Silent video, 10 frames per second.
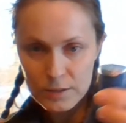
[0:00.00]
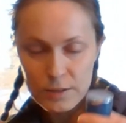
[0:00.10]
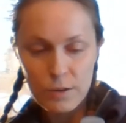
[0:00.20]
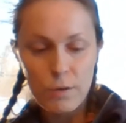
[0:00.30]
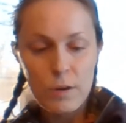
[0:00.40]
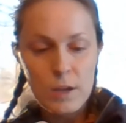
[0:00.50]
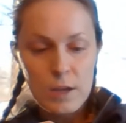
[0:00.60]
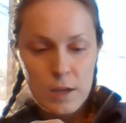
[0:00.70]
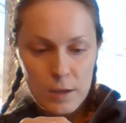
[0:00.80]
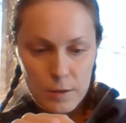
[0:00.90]
so
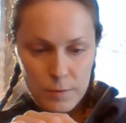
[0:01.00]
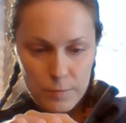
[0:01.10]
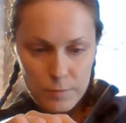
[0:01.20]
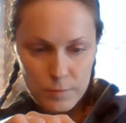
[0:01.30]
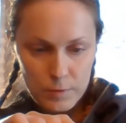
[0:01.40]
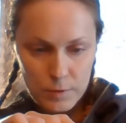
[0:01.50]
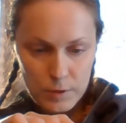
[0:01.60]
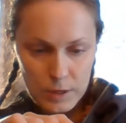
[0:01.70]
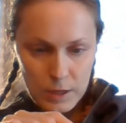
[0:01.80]
I'm going